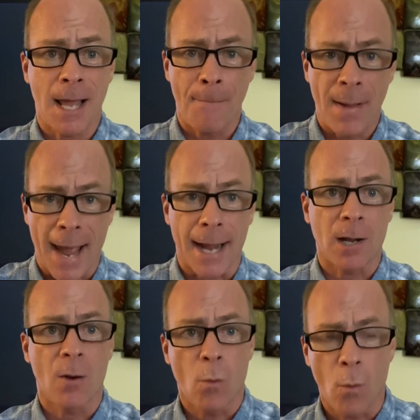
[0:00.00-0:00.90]
them back
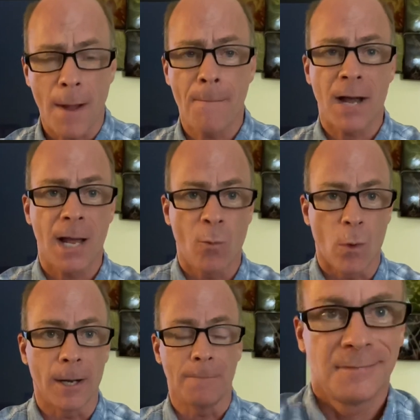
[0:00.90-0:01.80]
one by
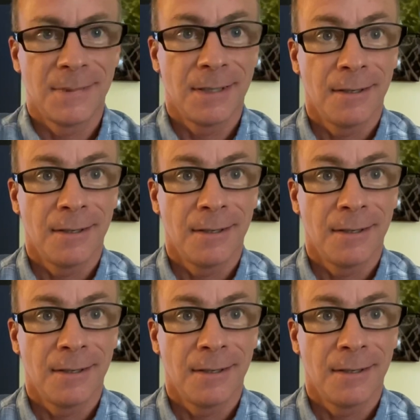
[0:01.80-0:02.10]
one.